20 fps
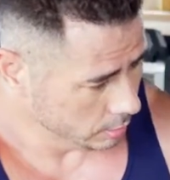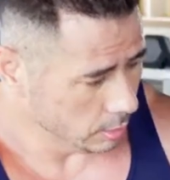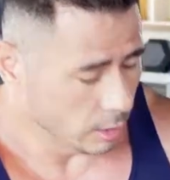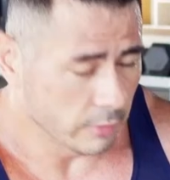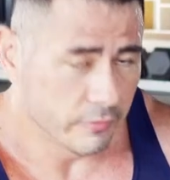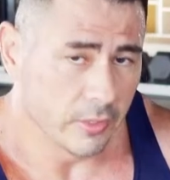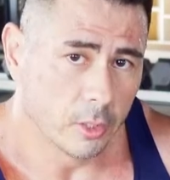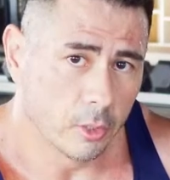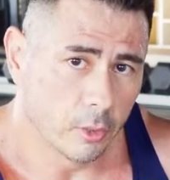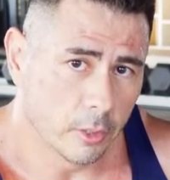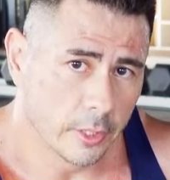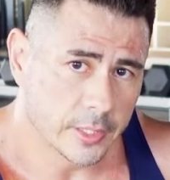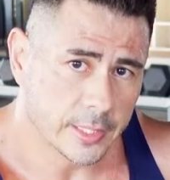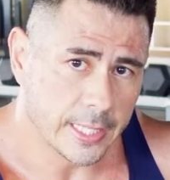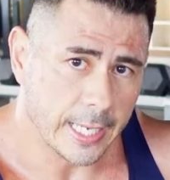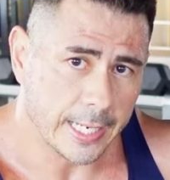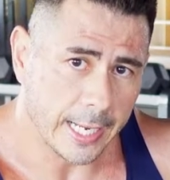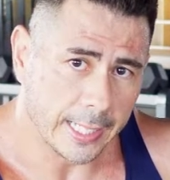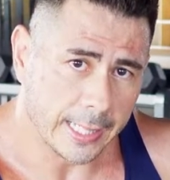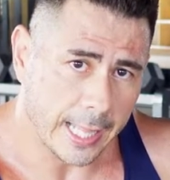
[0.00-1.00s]
If you notice
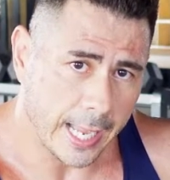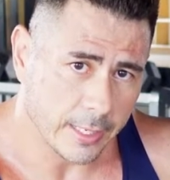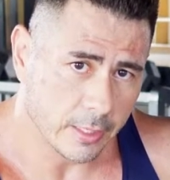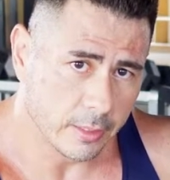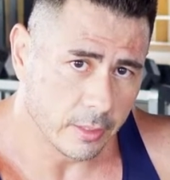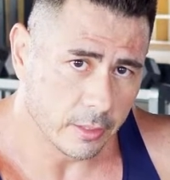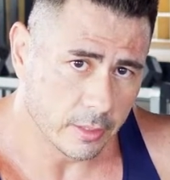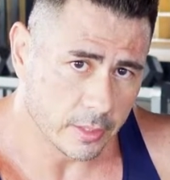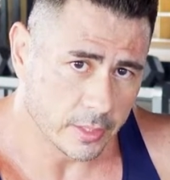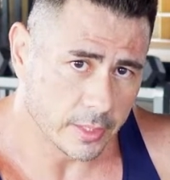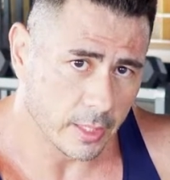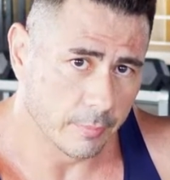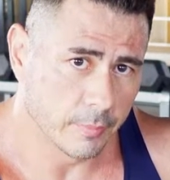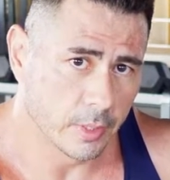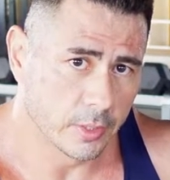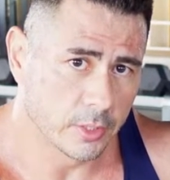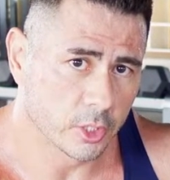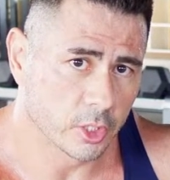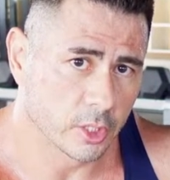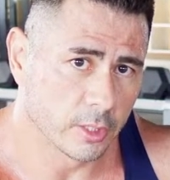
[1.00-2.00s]
that I landed in the same
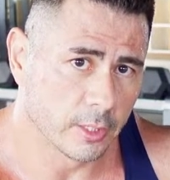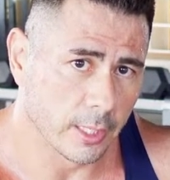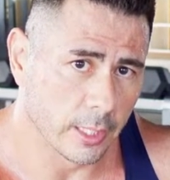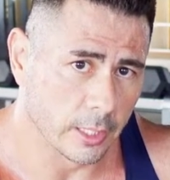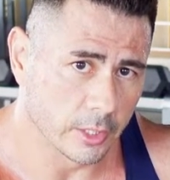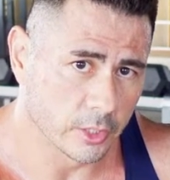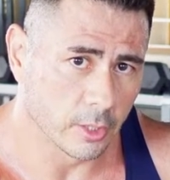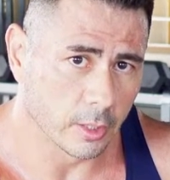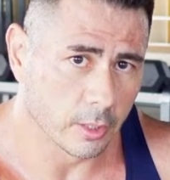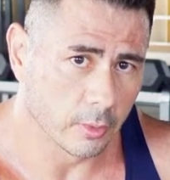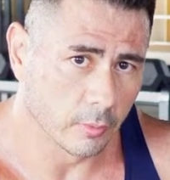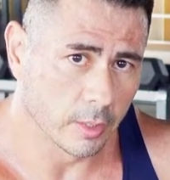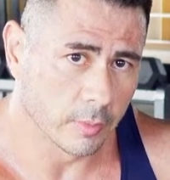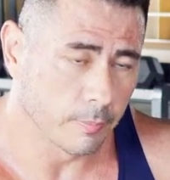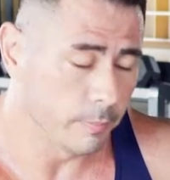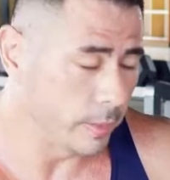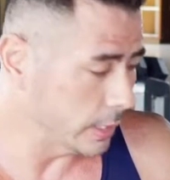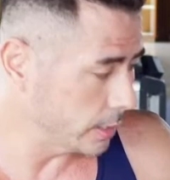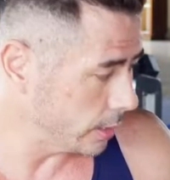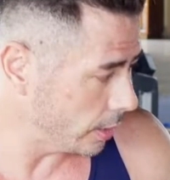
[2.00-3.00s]
position that I started
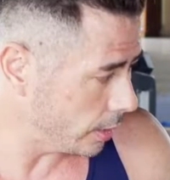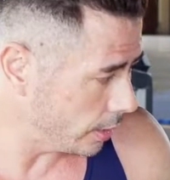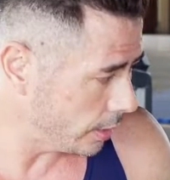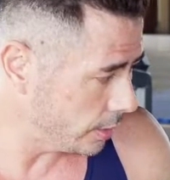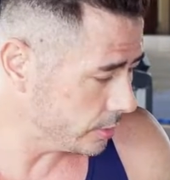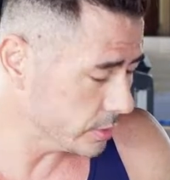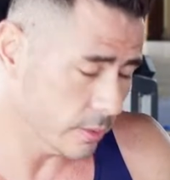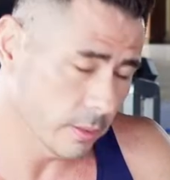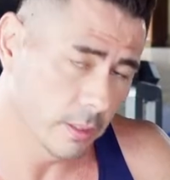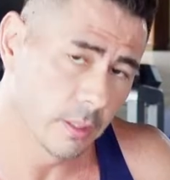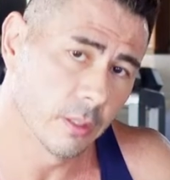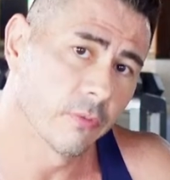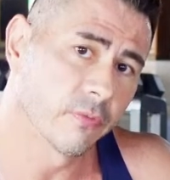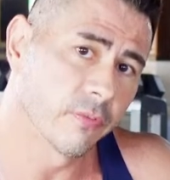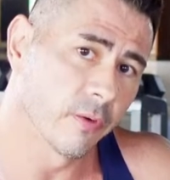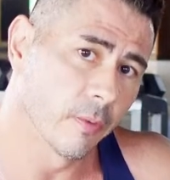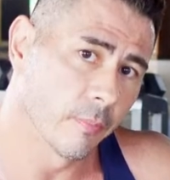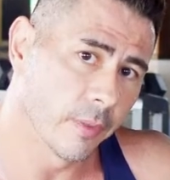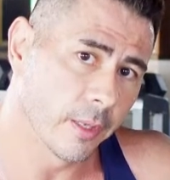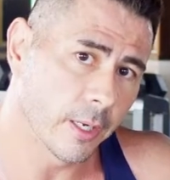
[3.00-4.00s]
with, because
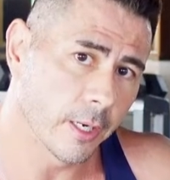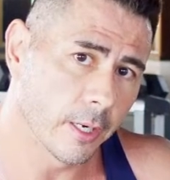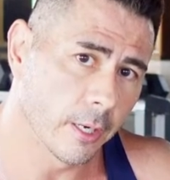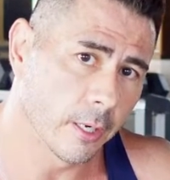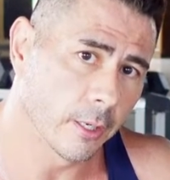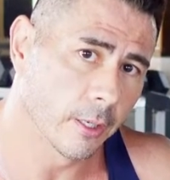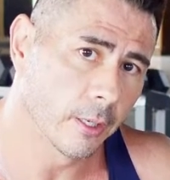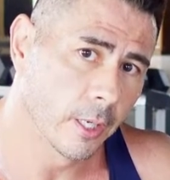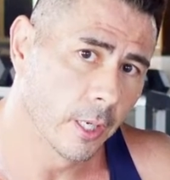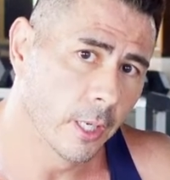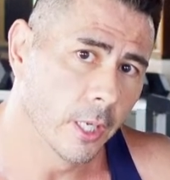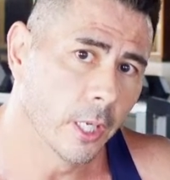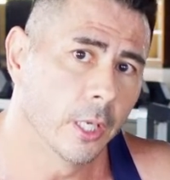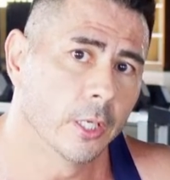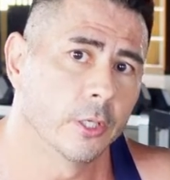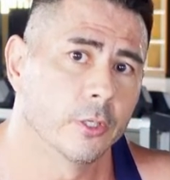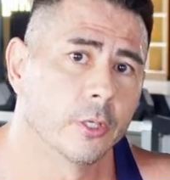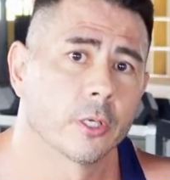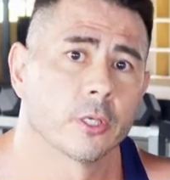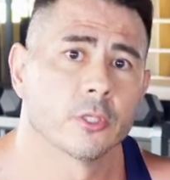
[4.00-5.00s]
from there
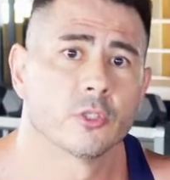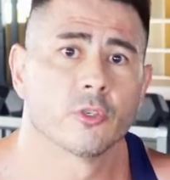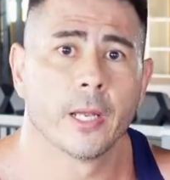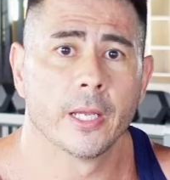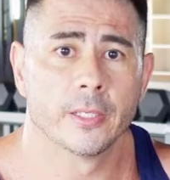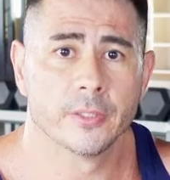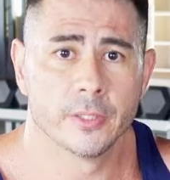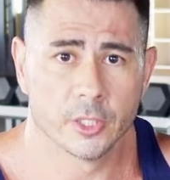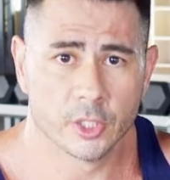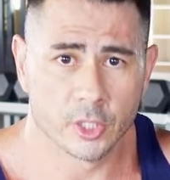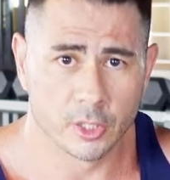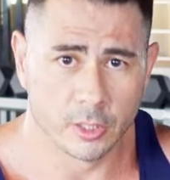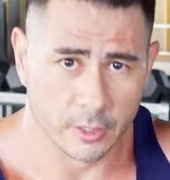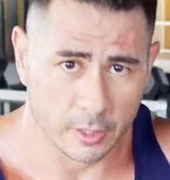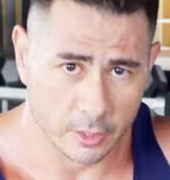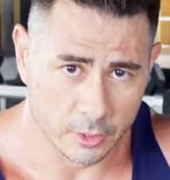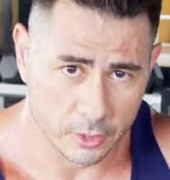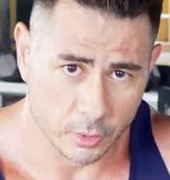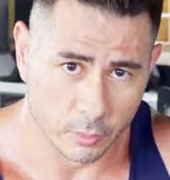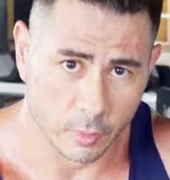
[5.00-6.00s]
you can transition
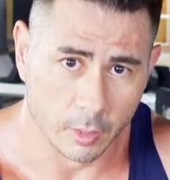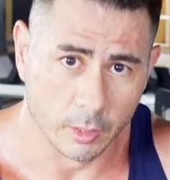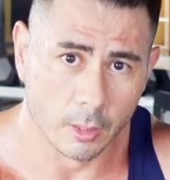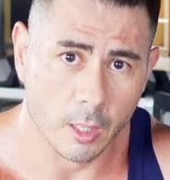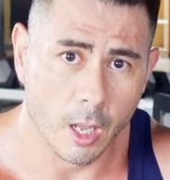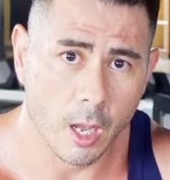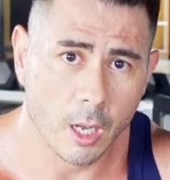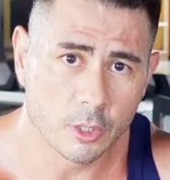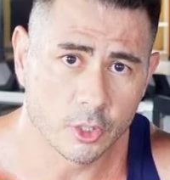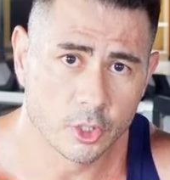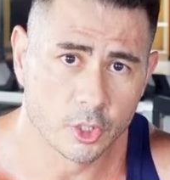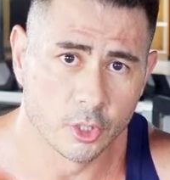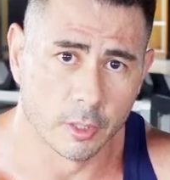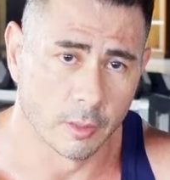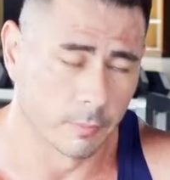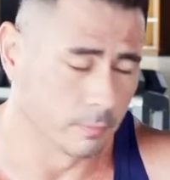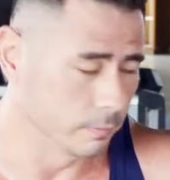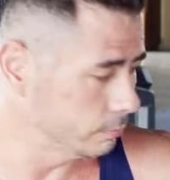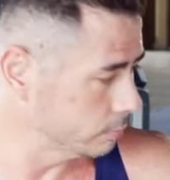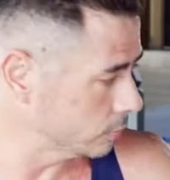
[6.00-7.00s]
into a long
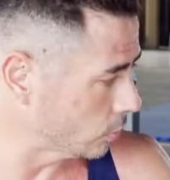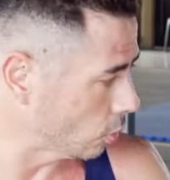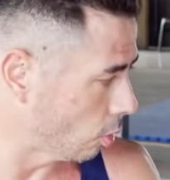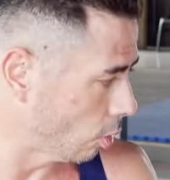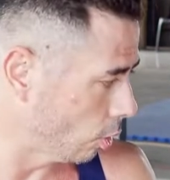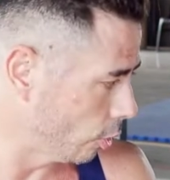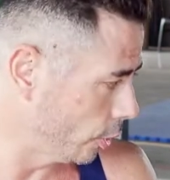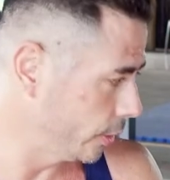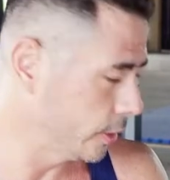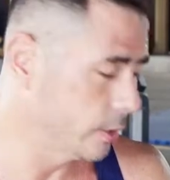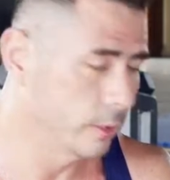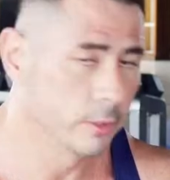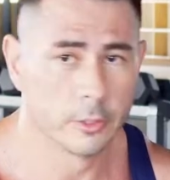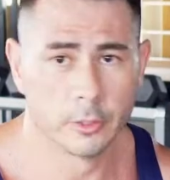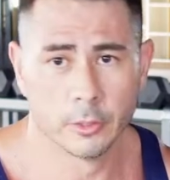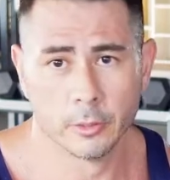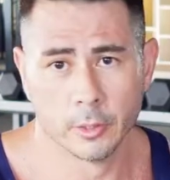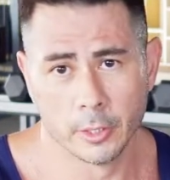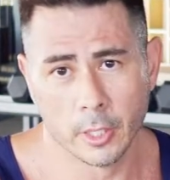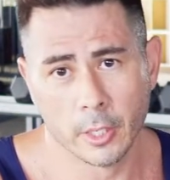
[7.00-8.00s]
jump, or you can
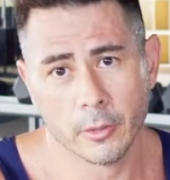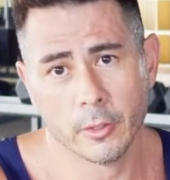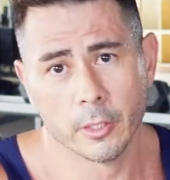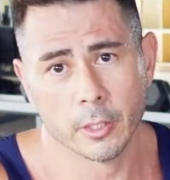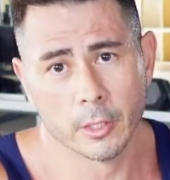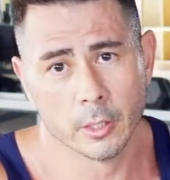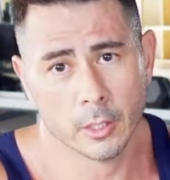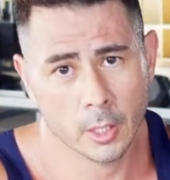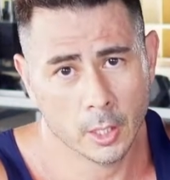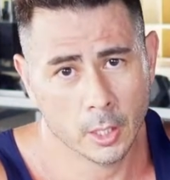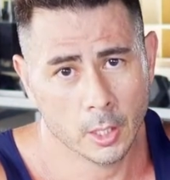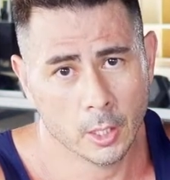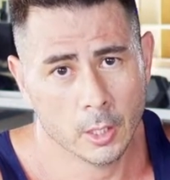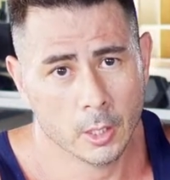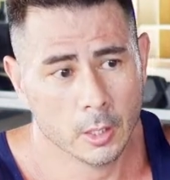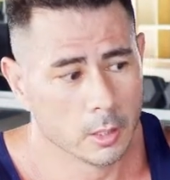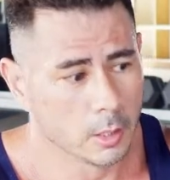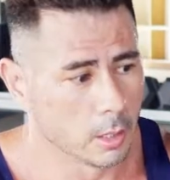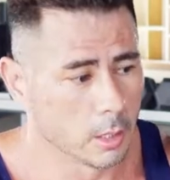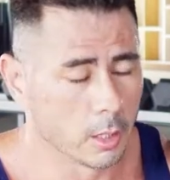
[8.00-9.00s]
do another
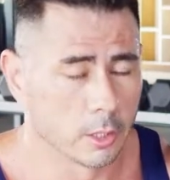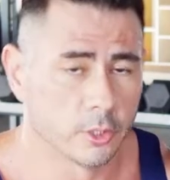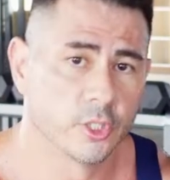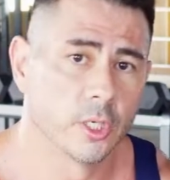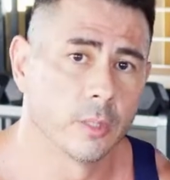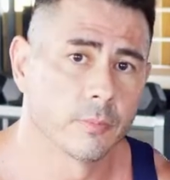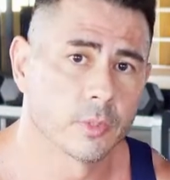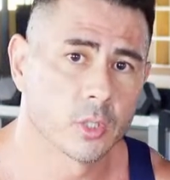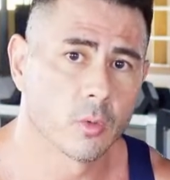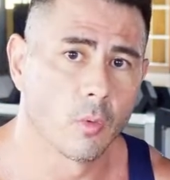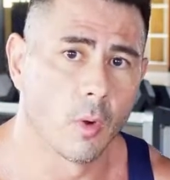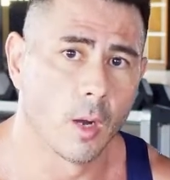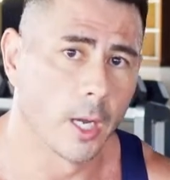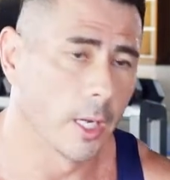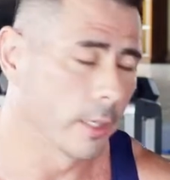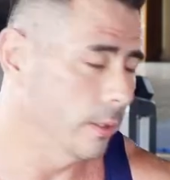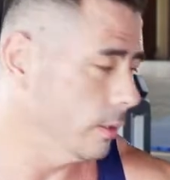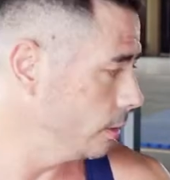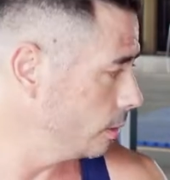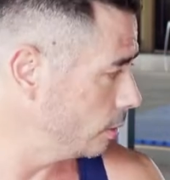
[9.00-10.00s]
jump
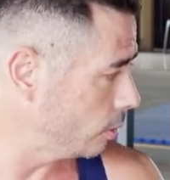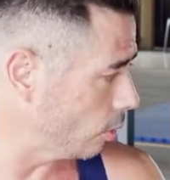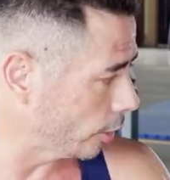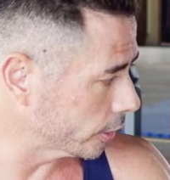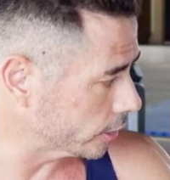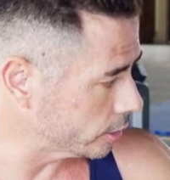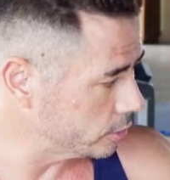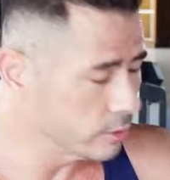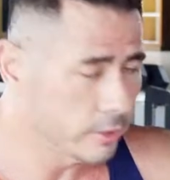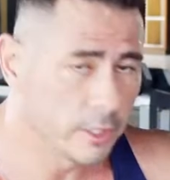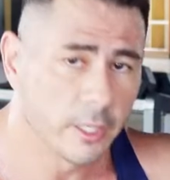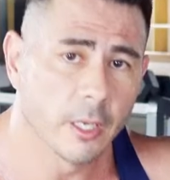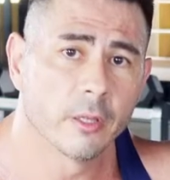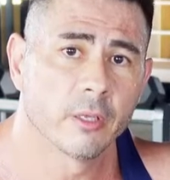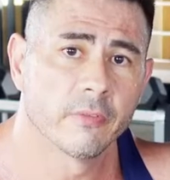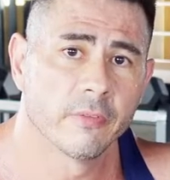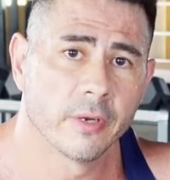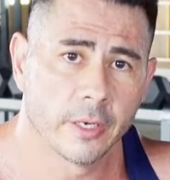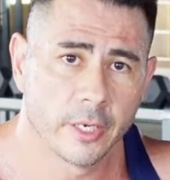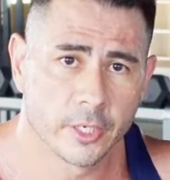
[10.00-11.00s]
squat, or you can do the
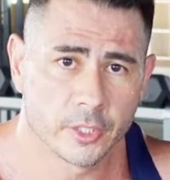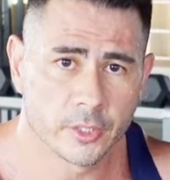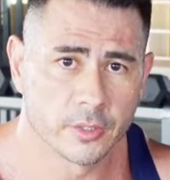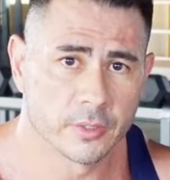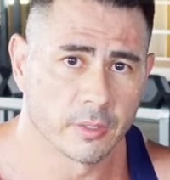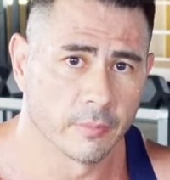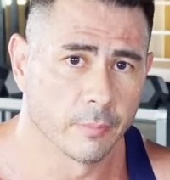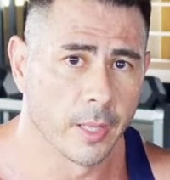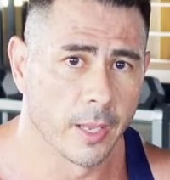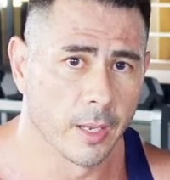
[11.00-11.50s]
other variations of